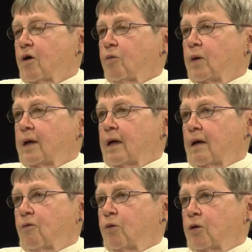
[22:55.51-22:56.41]

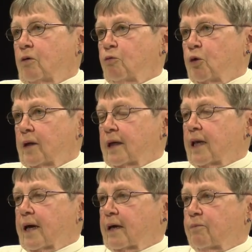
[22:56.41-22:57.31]
we would really
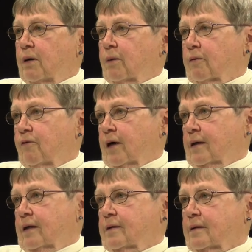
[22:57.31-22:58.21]
like public
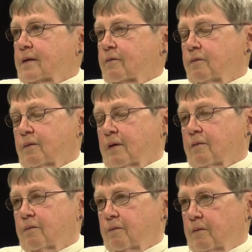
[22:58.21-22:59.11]
financing of,
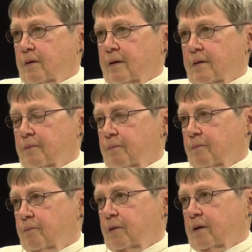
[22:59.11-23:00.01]
of uh,
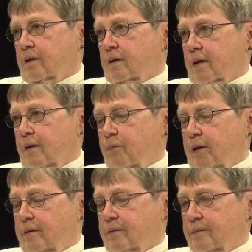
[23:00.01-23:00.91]
political
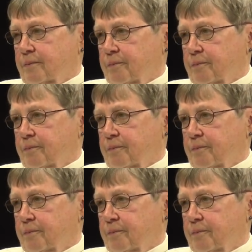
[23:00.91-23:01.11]
campaigns.